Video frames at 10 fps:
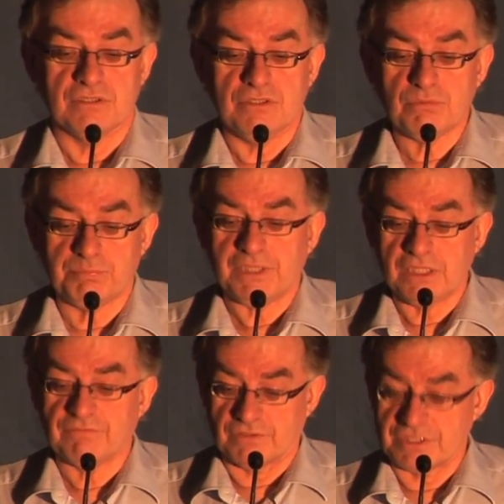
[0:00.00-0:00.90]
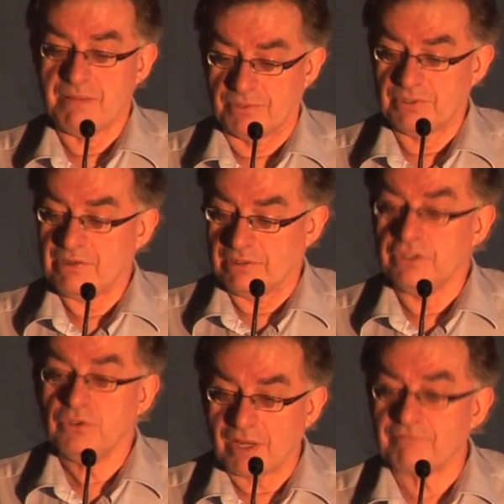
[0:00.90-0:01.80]
You believe that temporarily
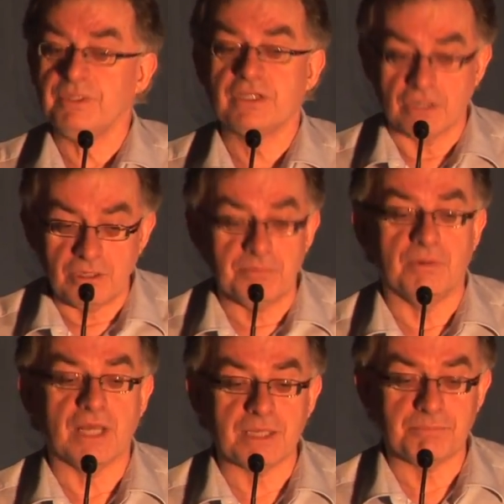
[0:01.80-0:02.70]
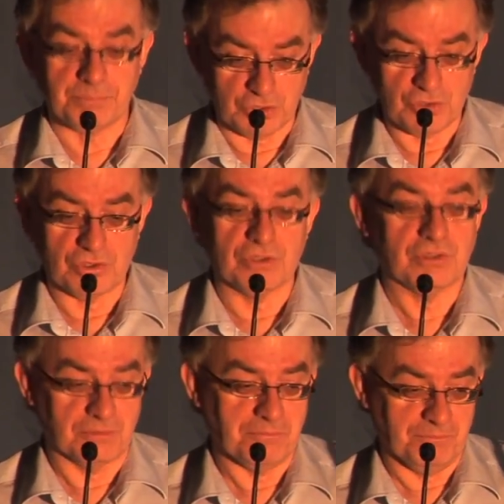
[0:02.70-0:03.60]
you have become a pure
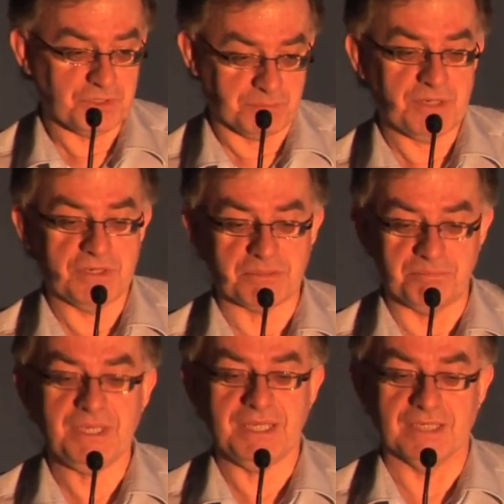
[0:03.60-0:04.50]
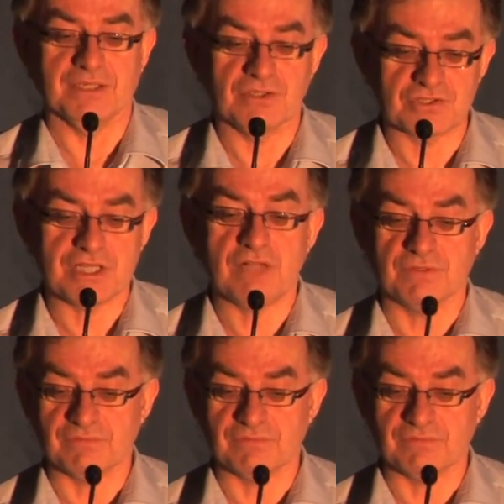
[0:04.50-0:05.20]
spirit being yourself.